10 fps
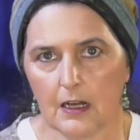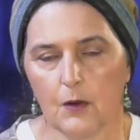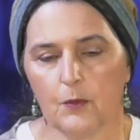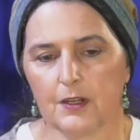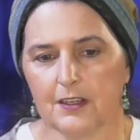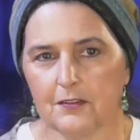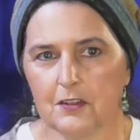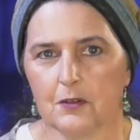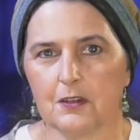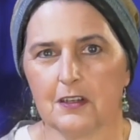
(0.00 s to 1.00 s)
I want to give
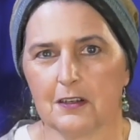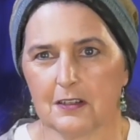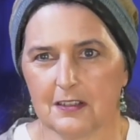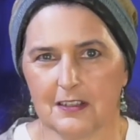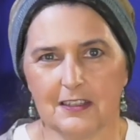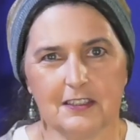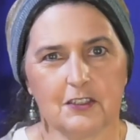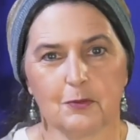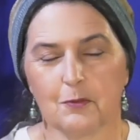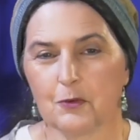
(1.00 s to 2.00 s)
you a, at
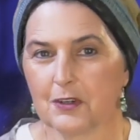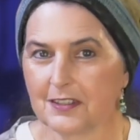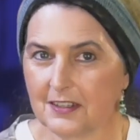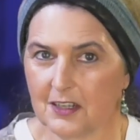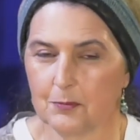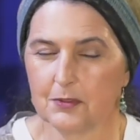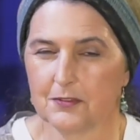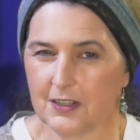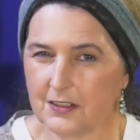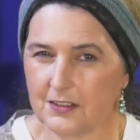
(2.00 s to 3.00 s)
least one more example
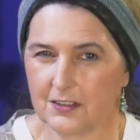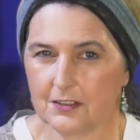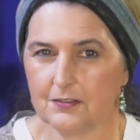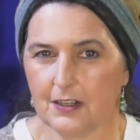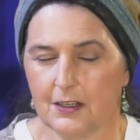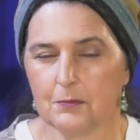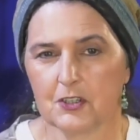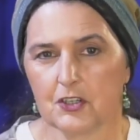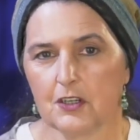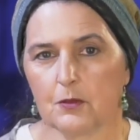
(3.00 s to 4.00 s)
of how this divine
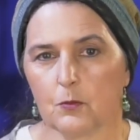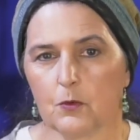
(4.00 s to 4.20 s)
machine